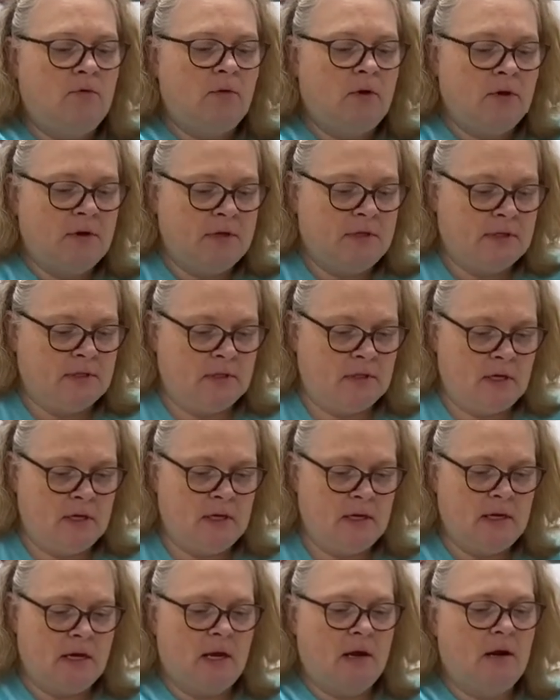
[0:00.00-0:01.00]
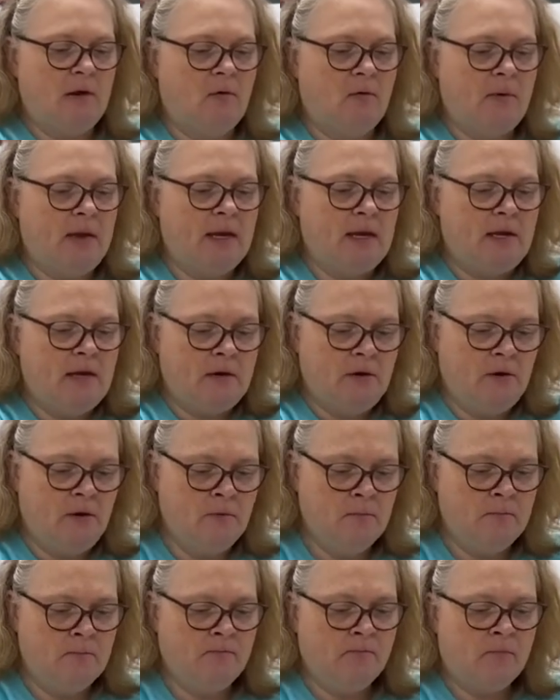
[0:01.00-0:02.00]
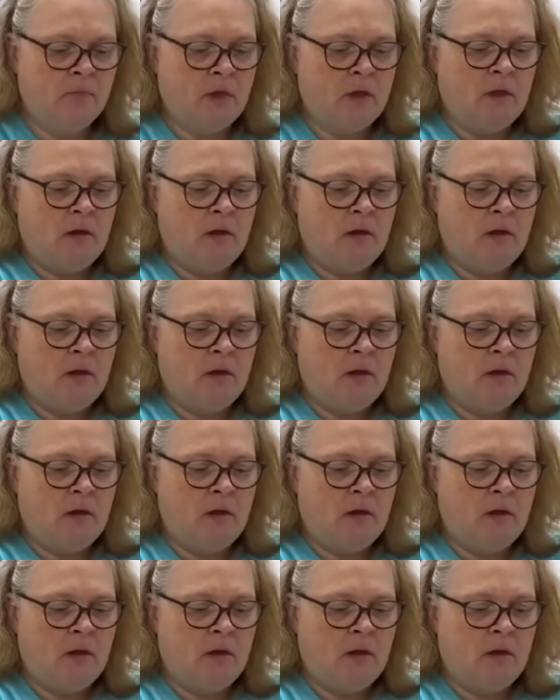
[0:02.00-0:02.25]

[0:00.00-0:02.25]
move all these out of the way here.